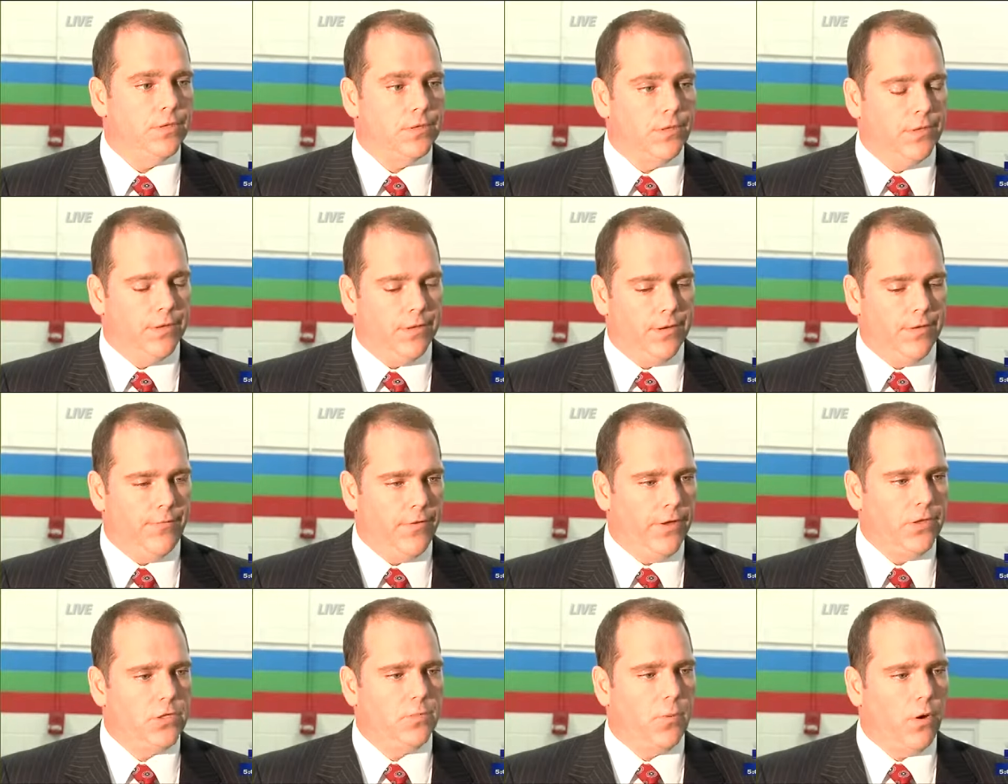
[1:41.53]
The
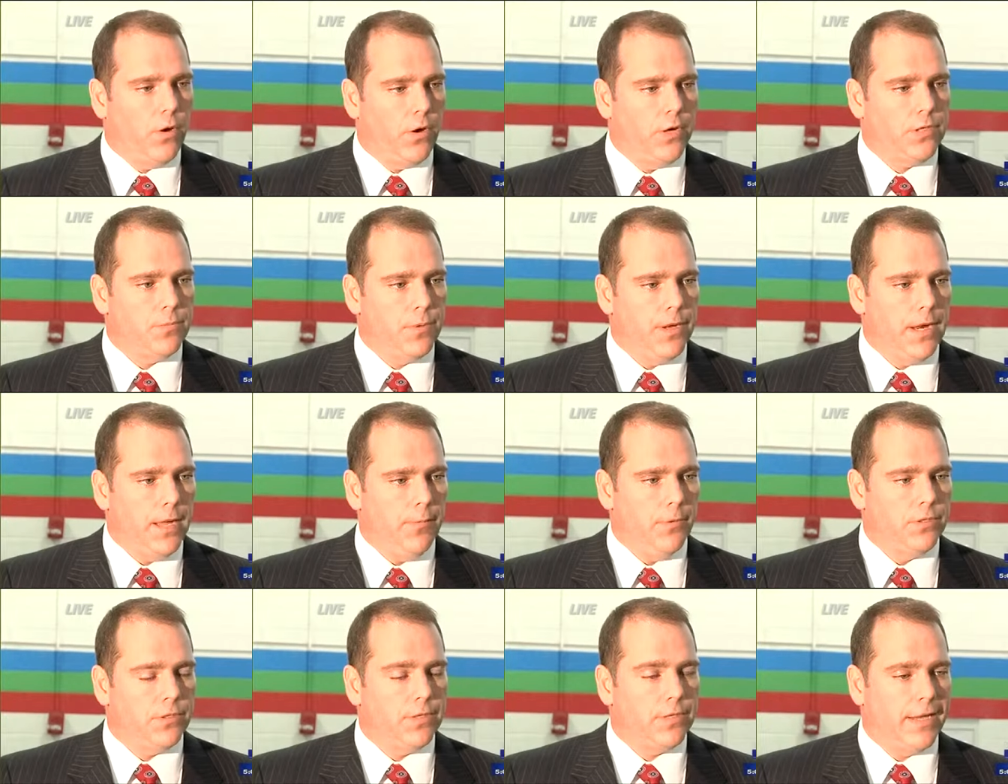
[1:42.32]
defense bar has been
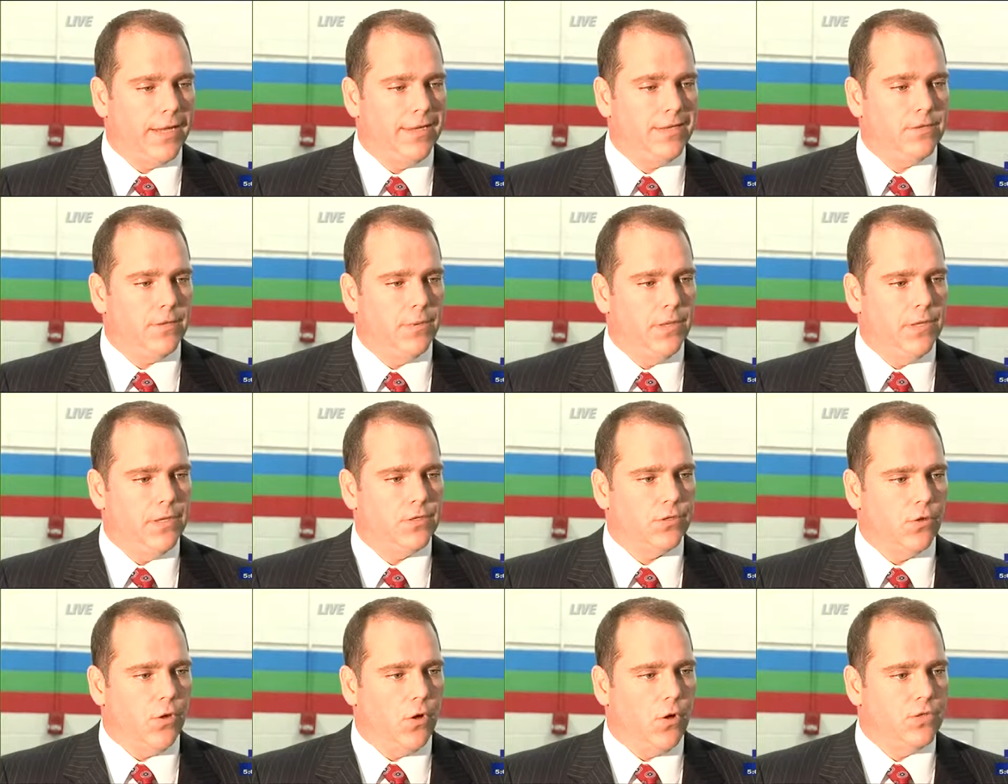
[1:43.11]
able to take some of
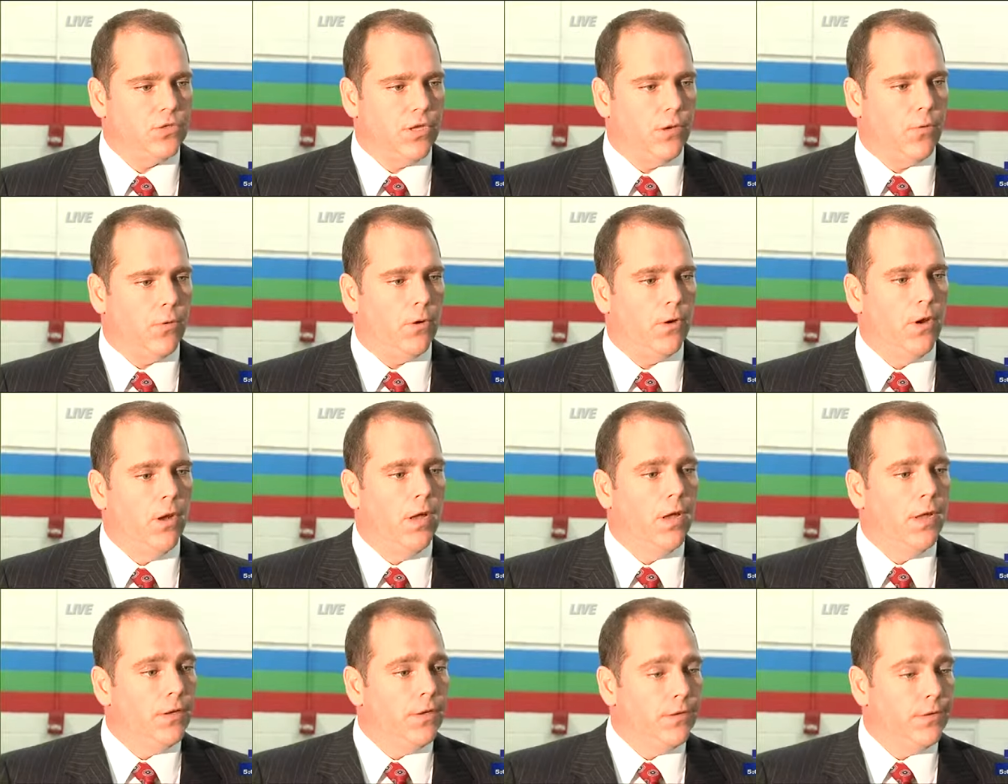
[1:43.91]
these laws that were
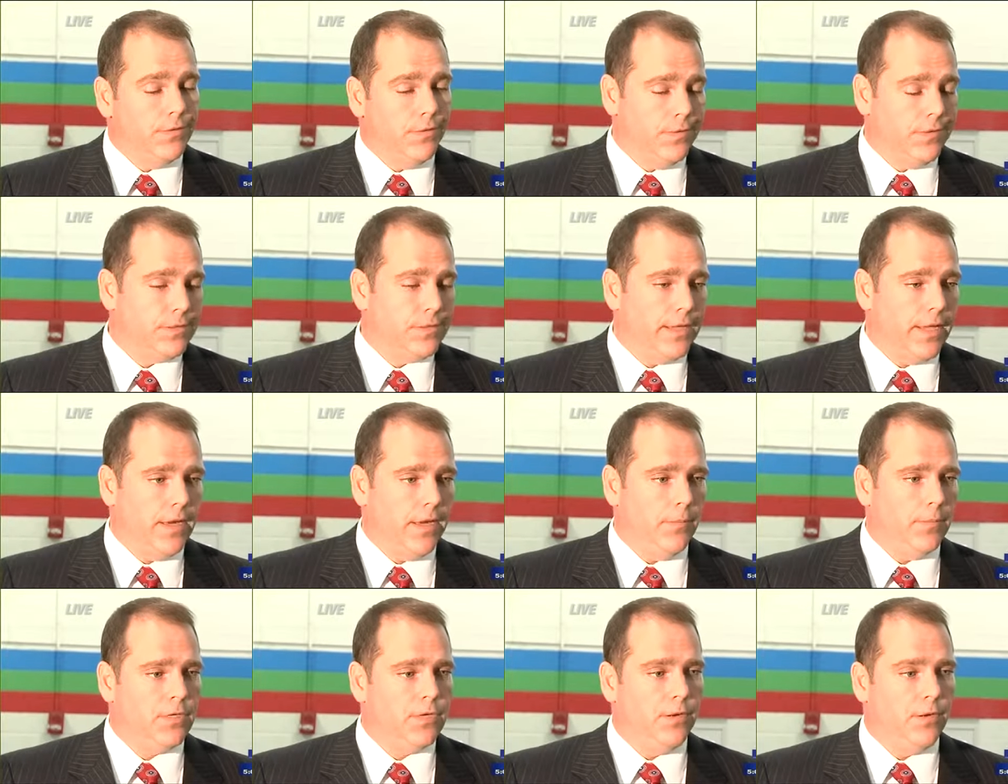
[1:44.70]
set
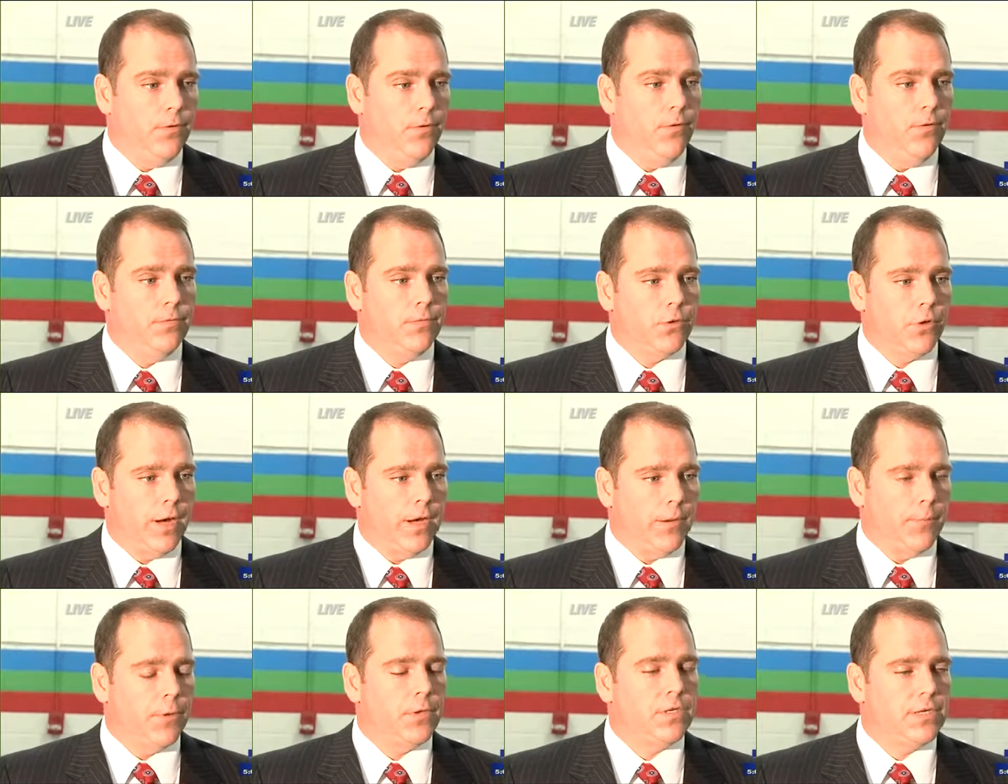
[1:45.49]
up to do, try
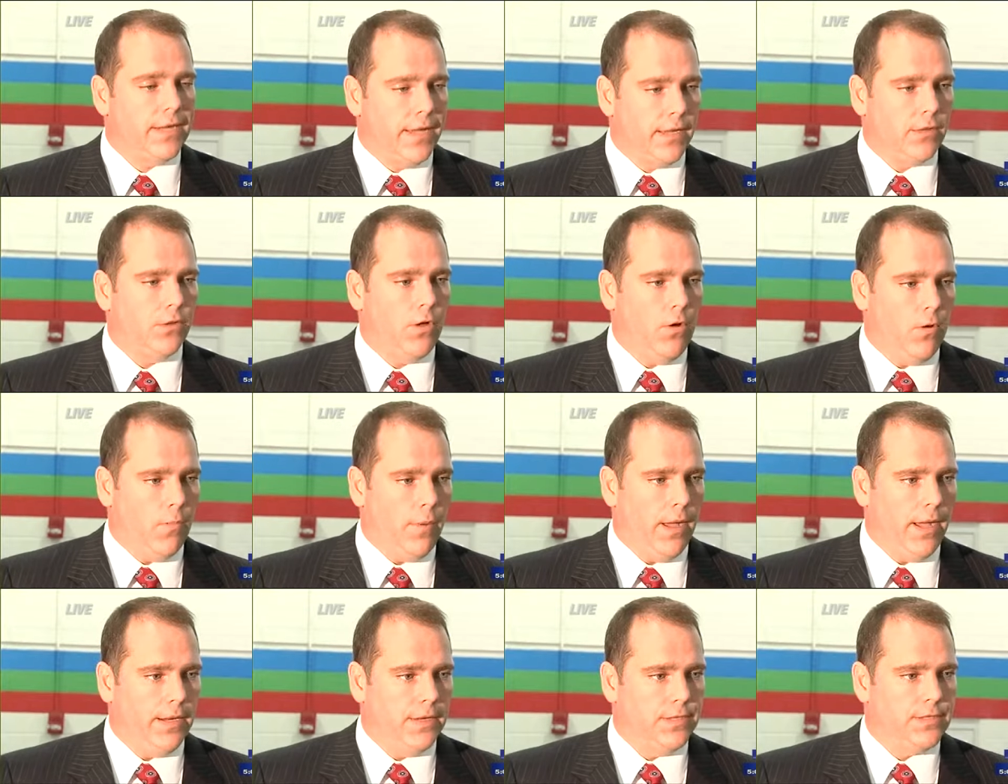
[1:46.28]
to protect
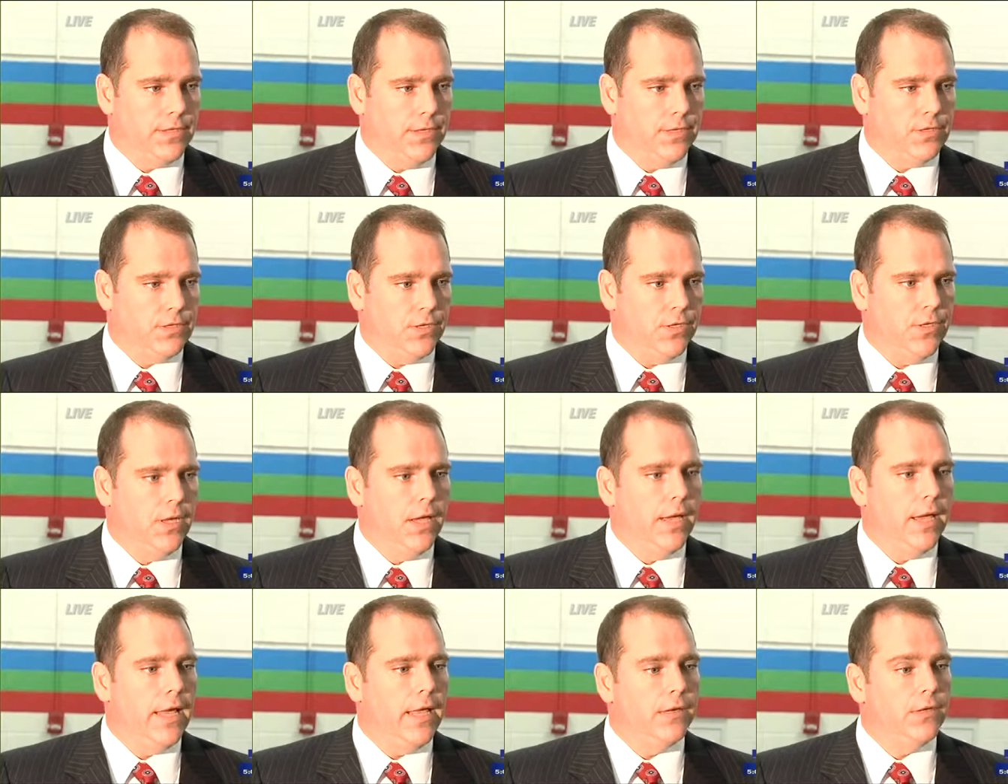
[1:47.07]
law-abiding citizen
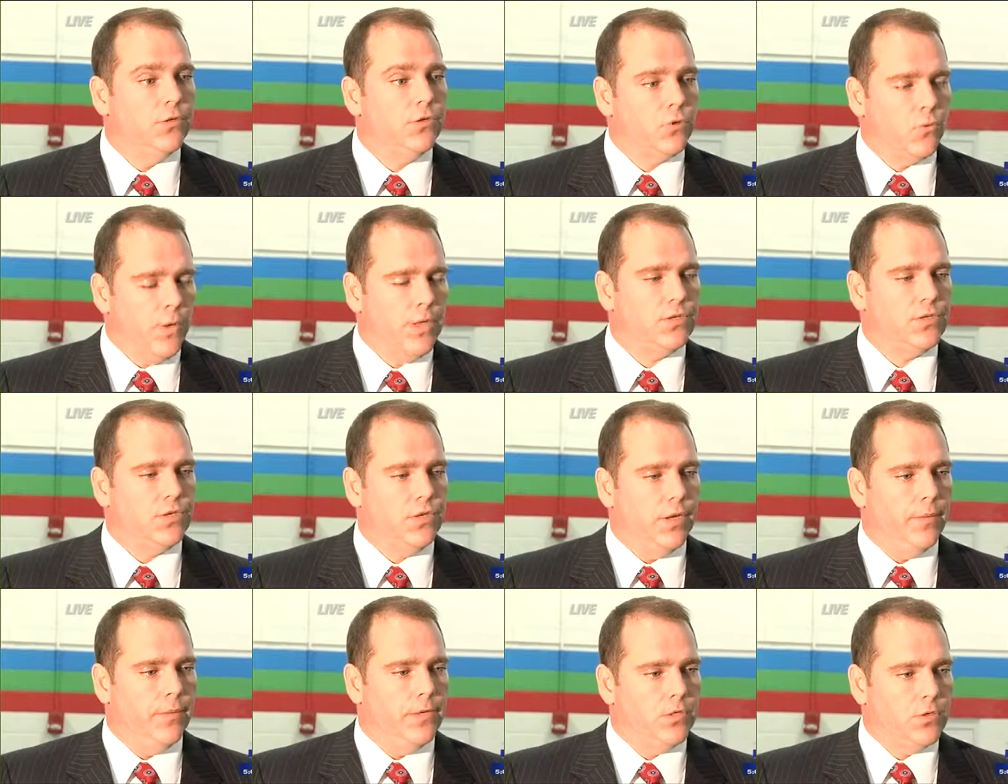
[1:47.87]
and twist
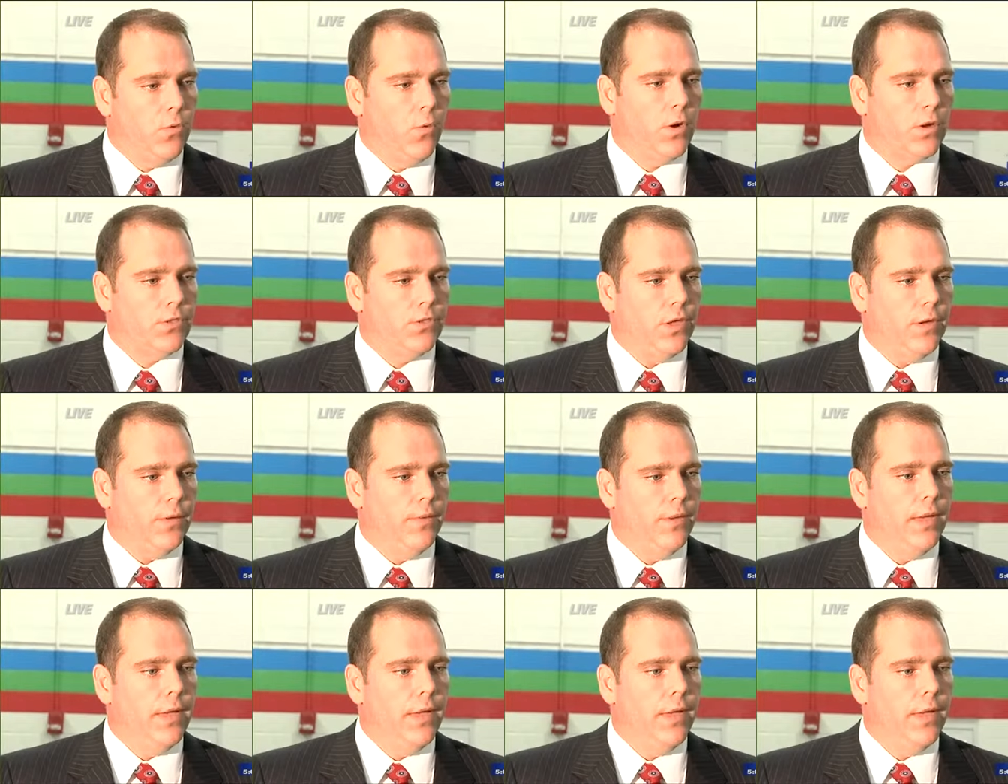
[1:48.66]
them and torque them